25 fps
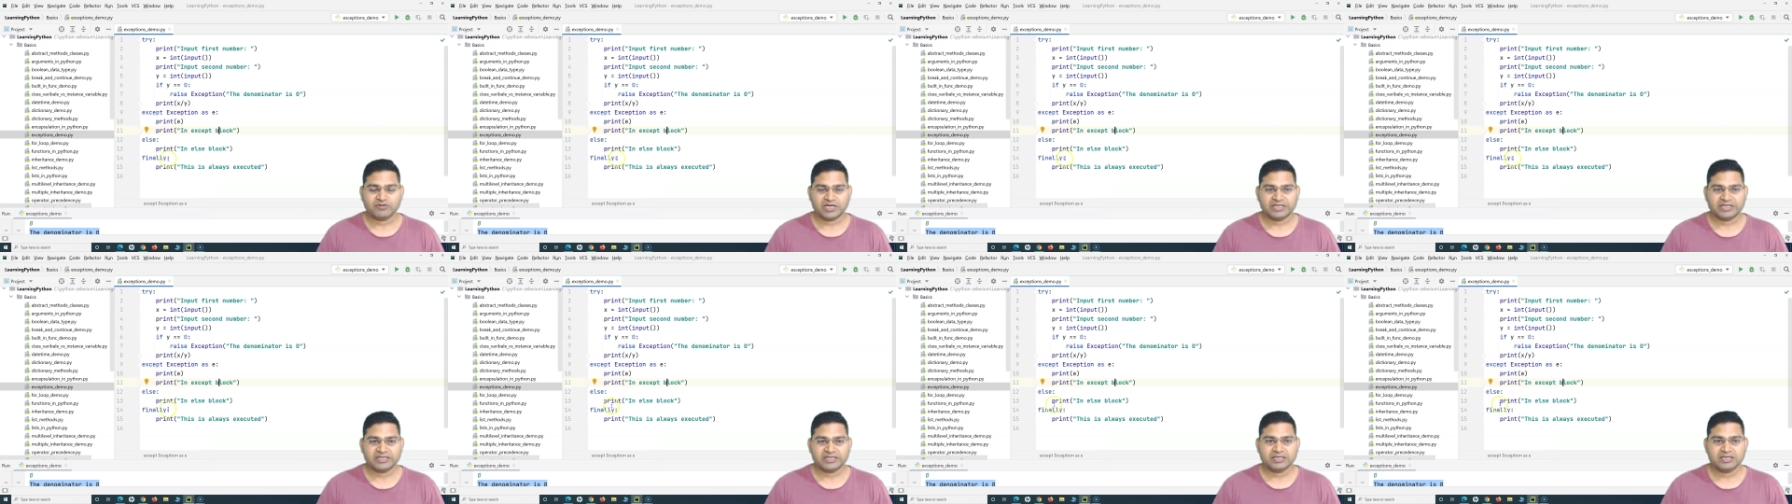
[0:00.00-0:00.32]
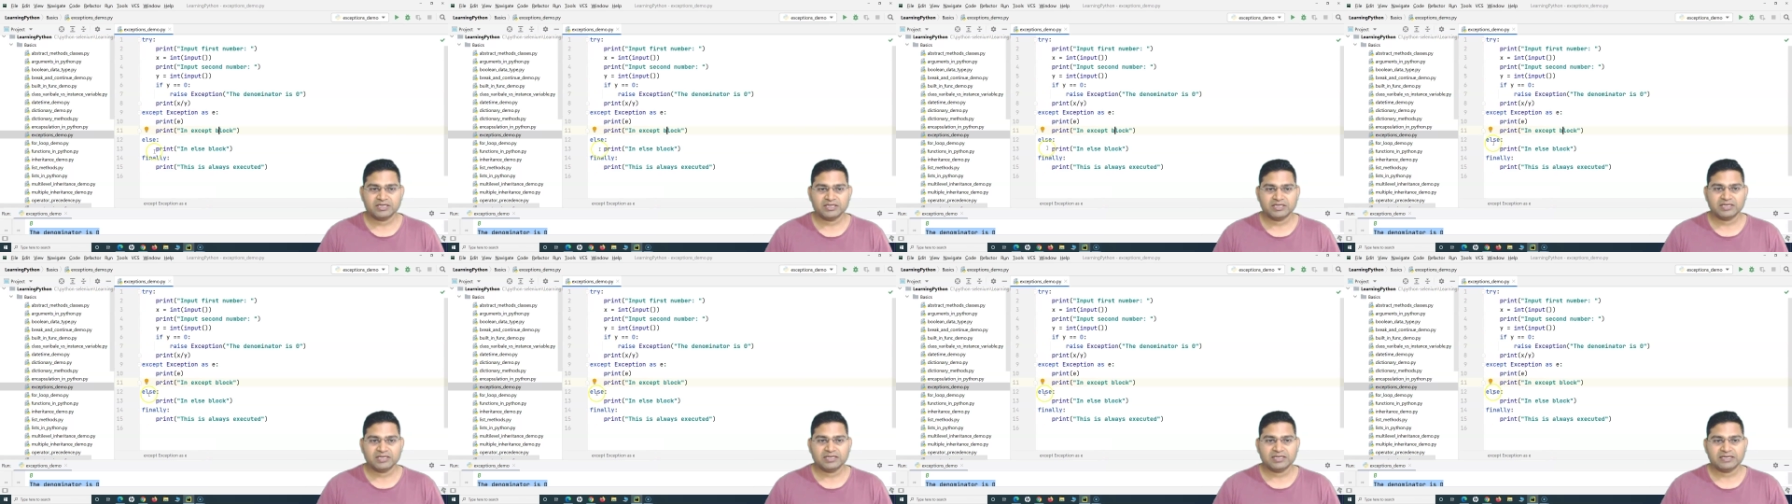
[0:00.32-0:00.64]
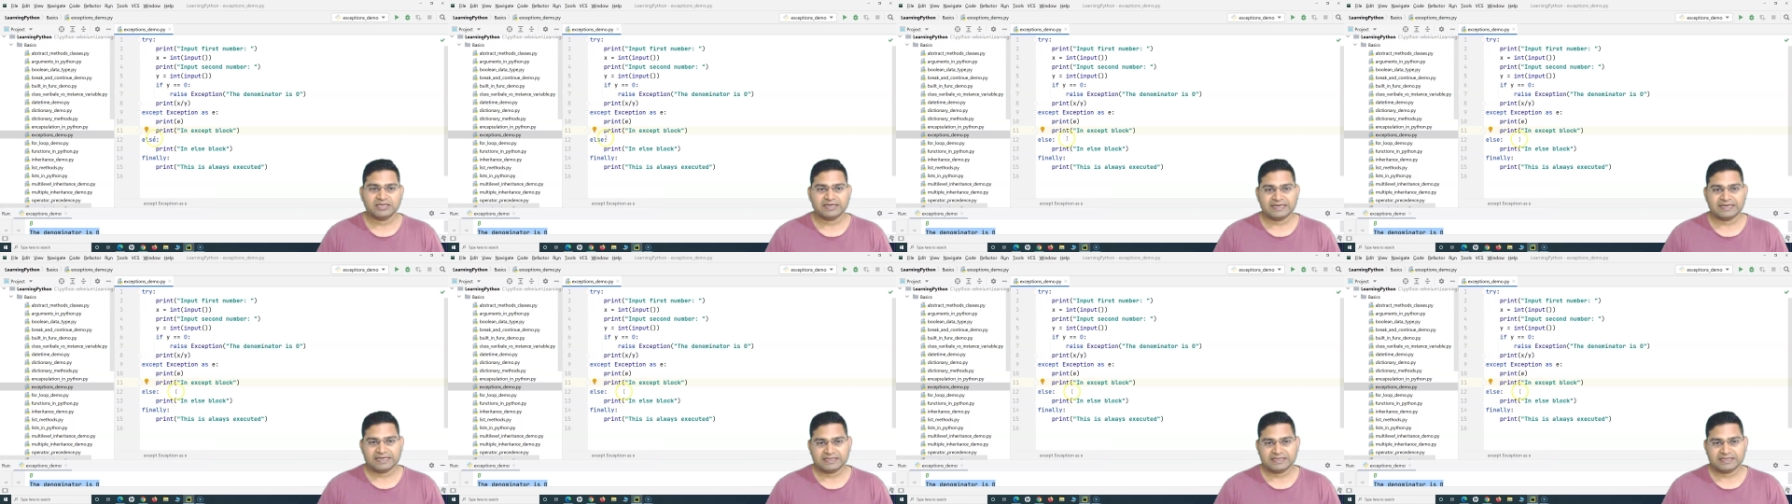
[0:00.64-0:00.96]

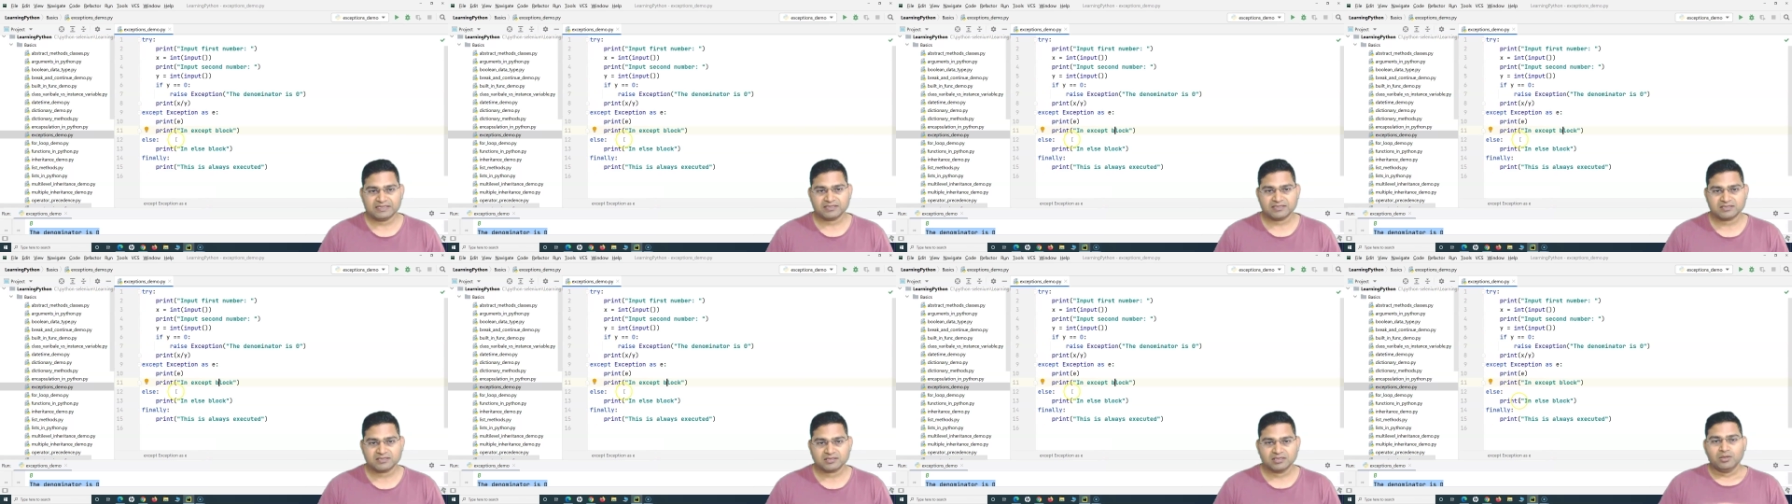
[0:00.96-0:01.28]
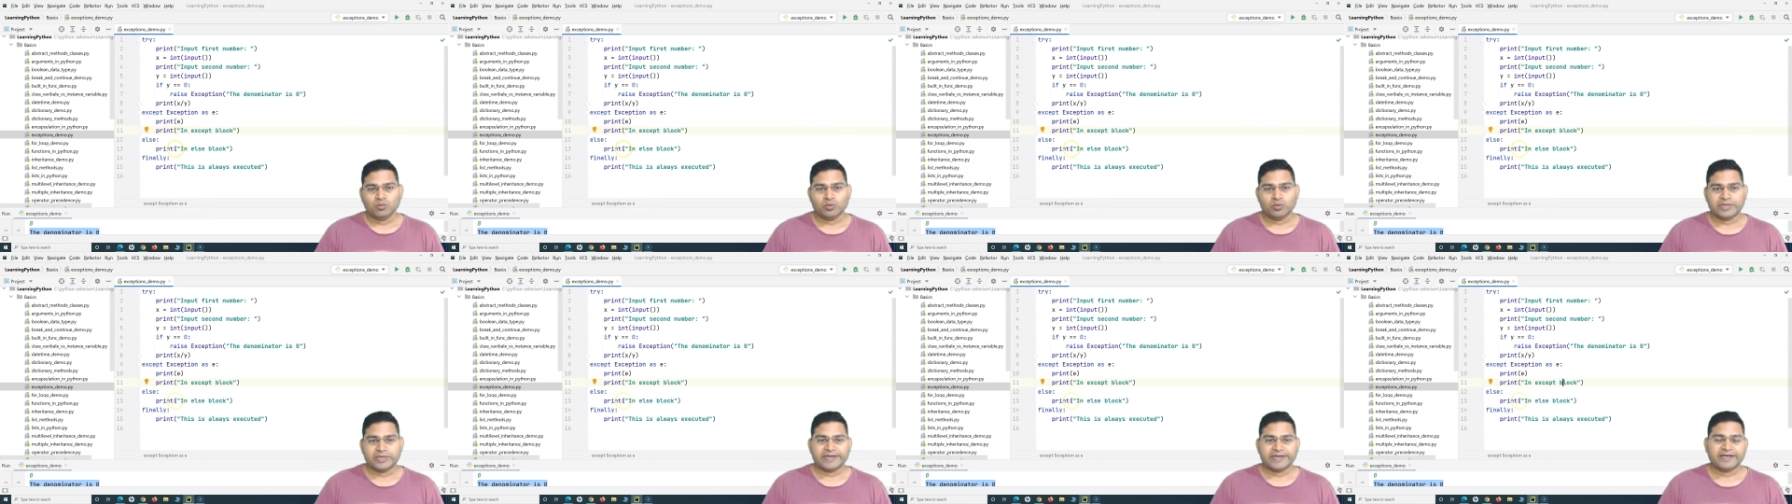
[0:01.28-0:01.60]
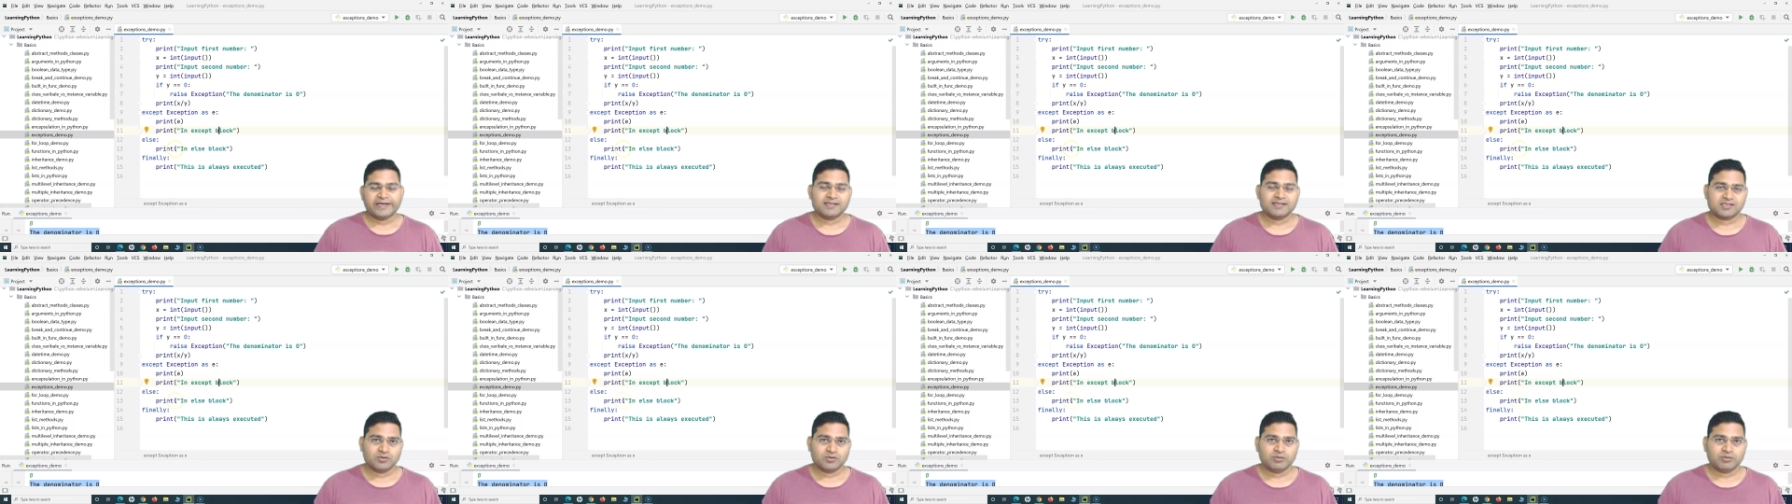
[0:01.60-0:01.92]
finally, else, when
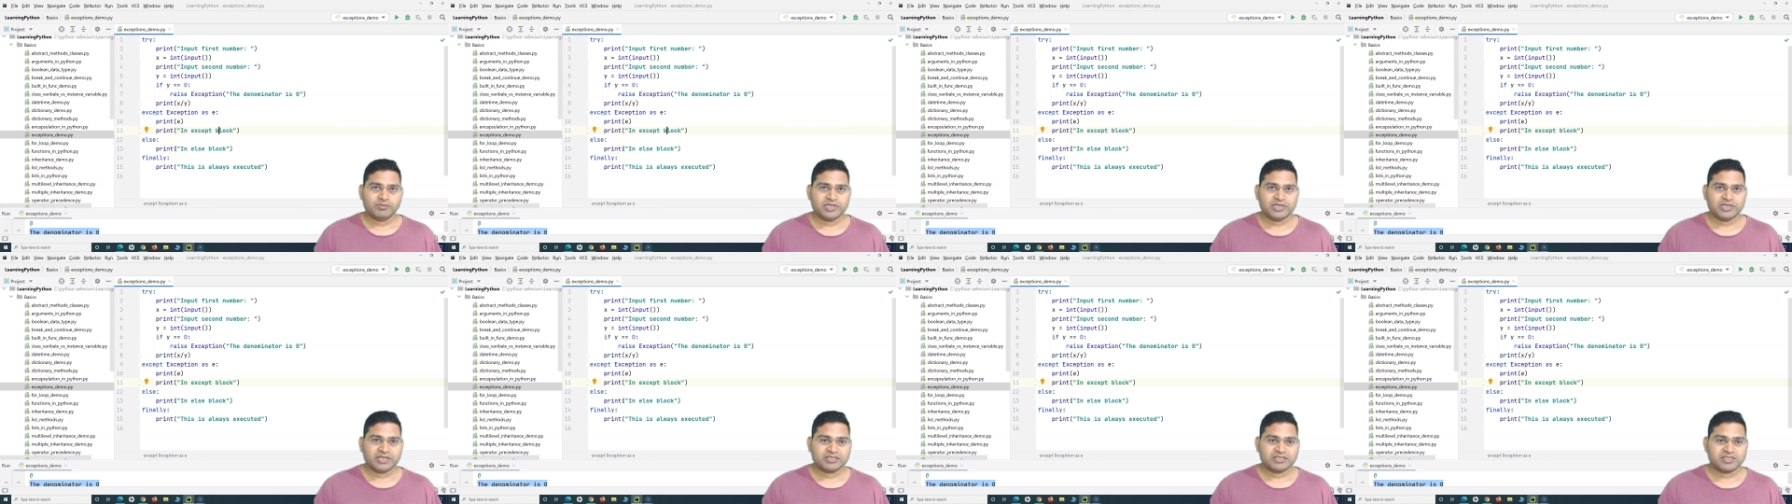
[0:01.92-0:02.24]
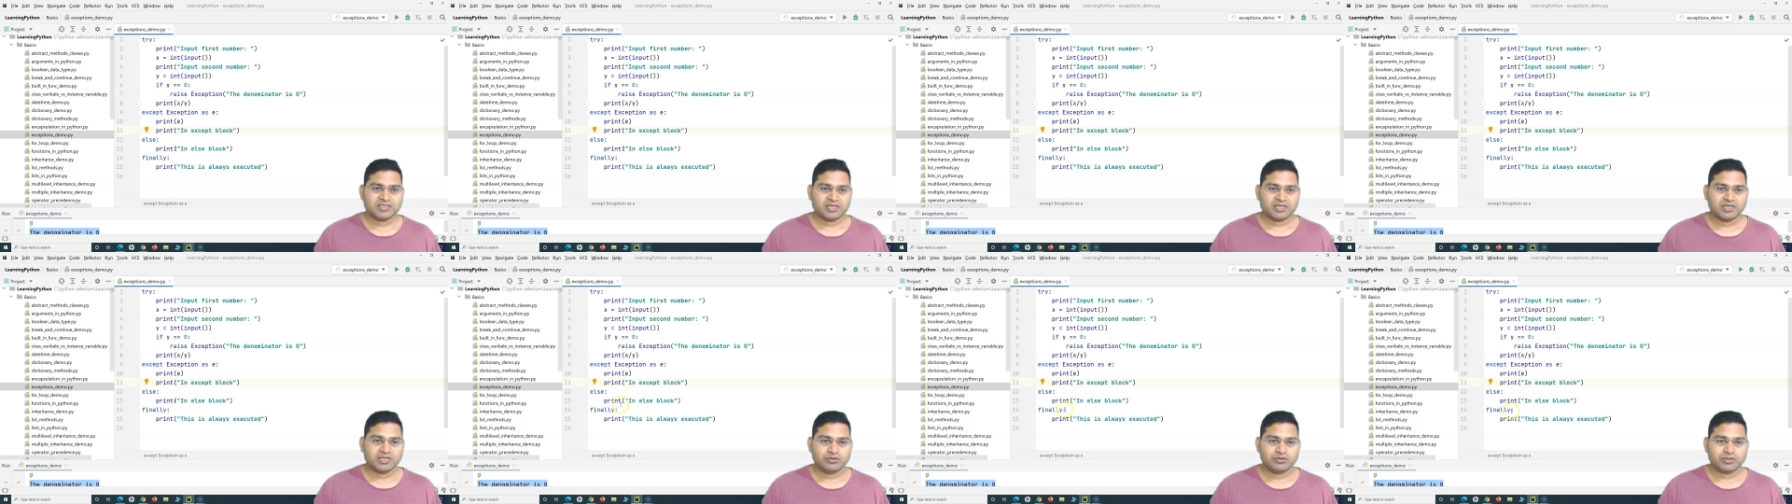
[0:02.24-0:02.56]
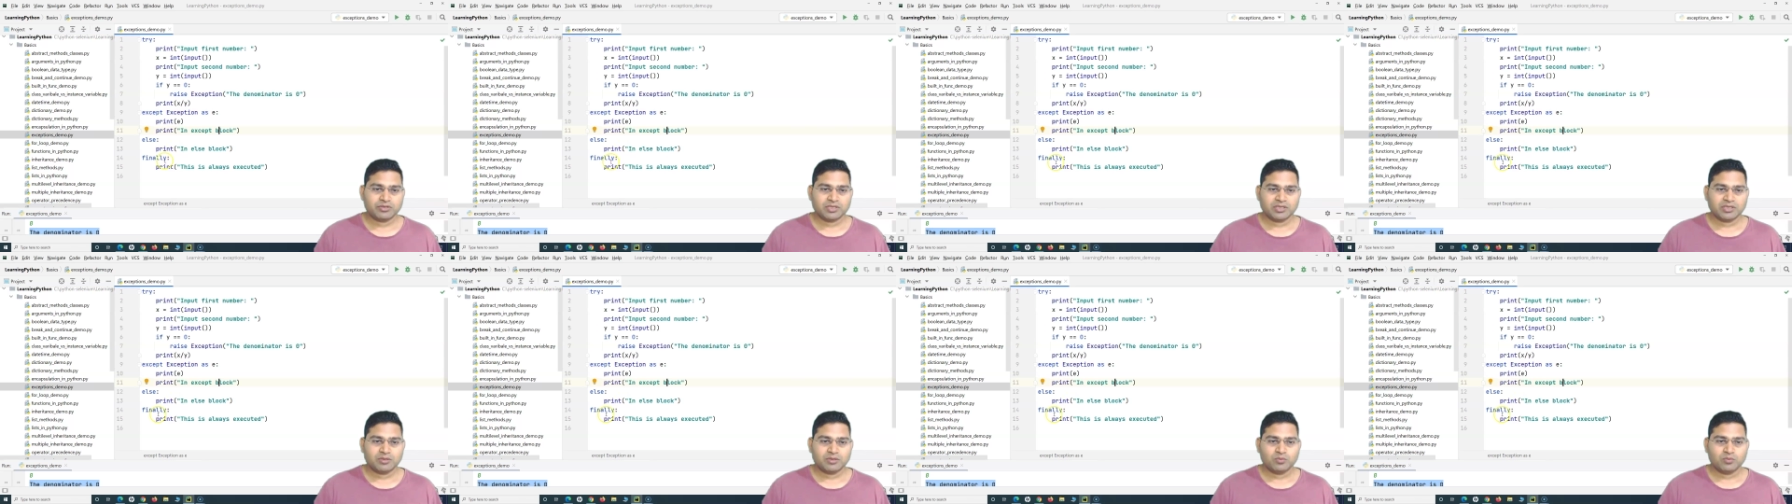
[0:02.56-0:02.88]
else will be
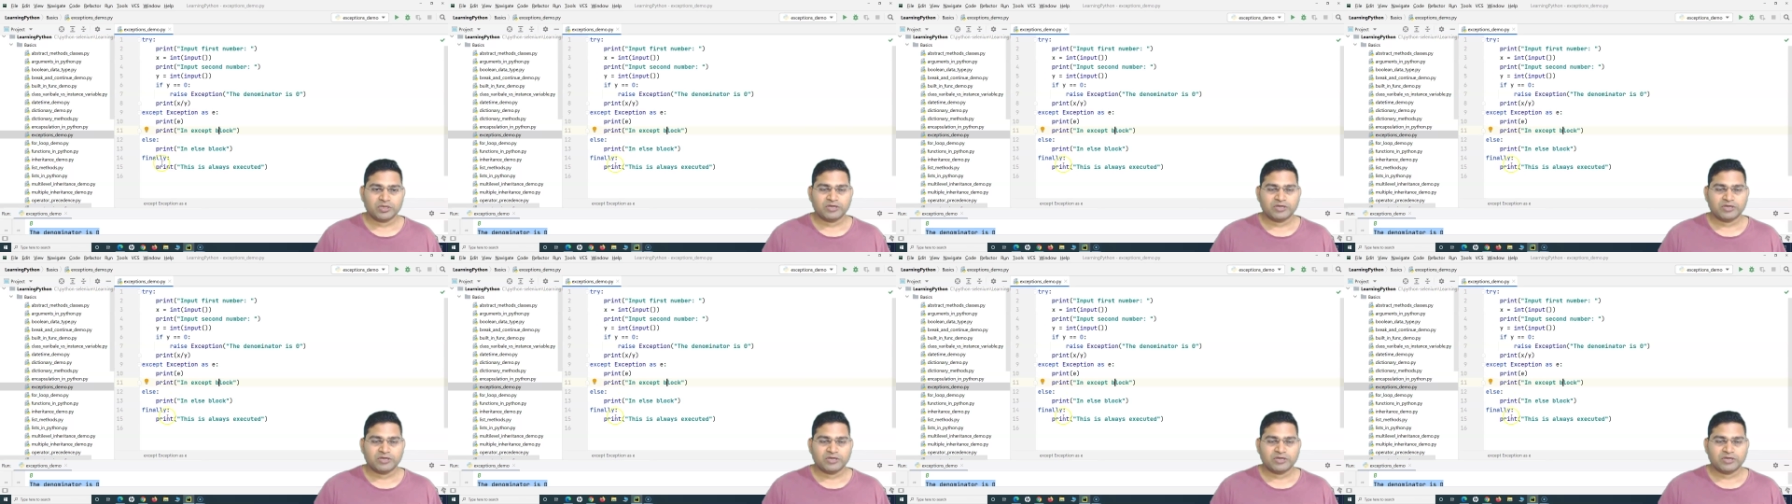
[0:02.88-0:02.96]
executed,